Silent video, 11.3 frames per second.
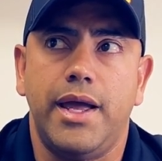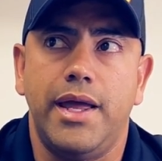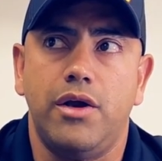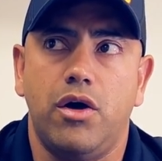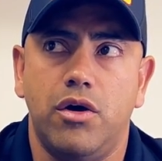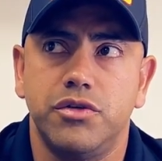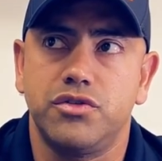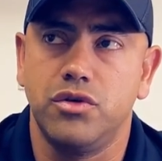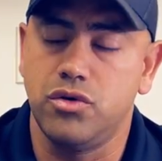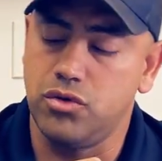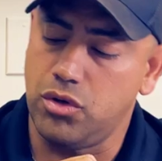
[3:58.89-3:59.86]
And
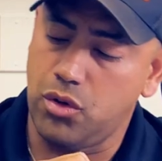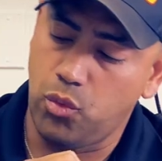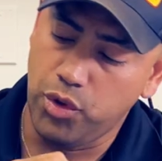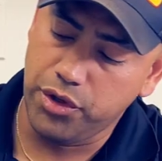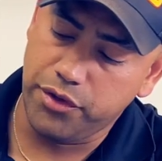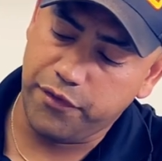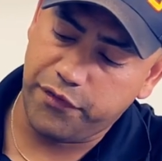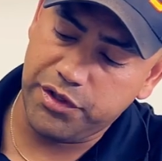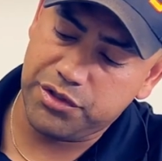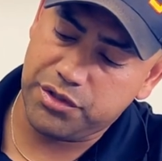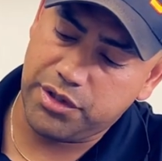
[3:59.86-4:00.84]
also, one other
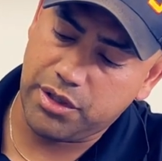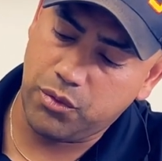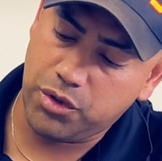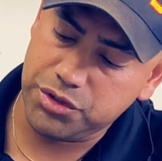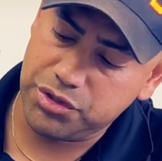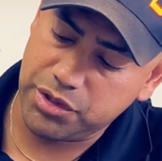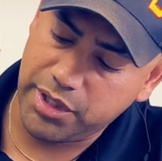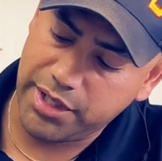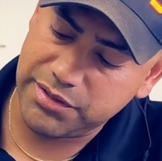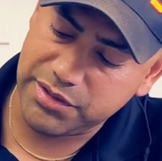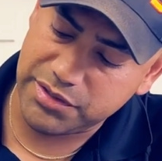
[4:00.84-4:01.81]
feature that I want you
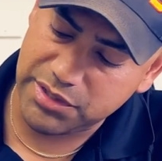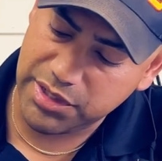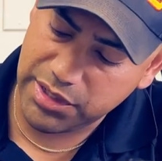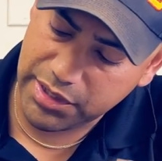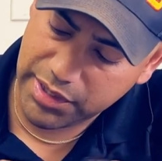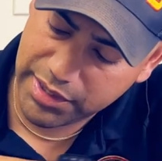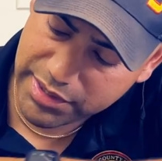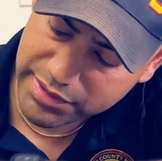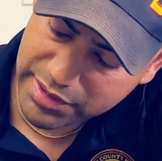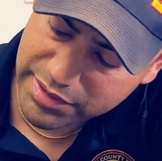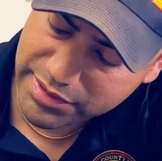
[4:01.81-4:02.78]
guys to see
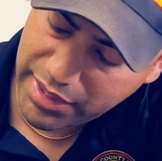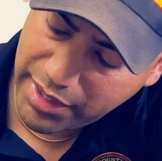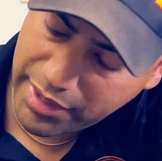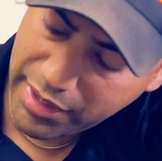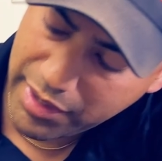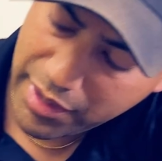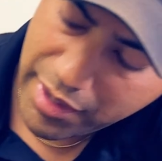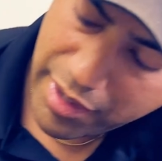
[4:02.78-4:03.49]
is it's got a